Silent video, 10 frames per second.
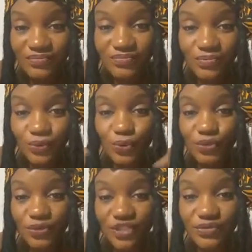
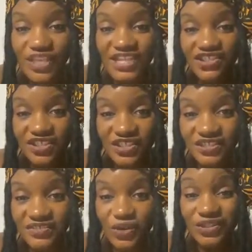rule and
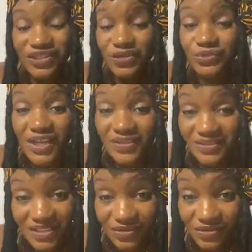creation only 2,000
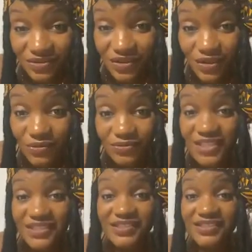years ago.
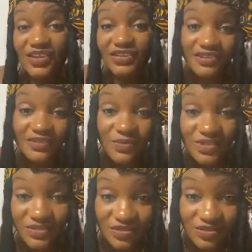That's as long as the
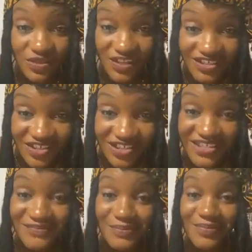Western astrology has
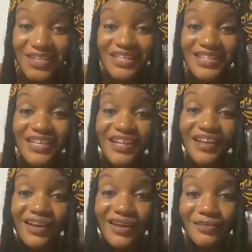even been
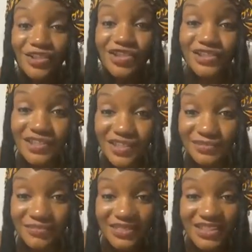cooked
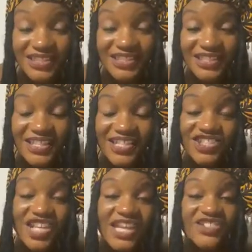up. And they
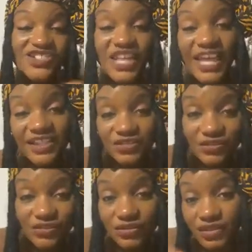changed the calendar
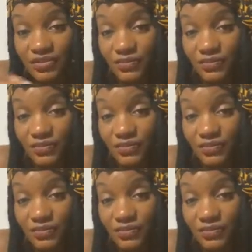and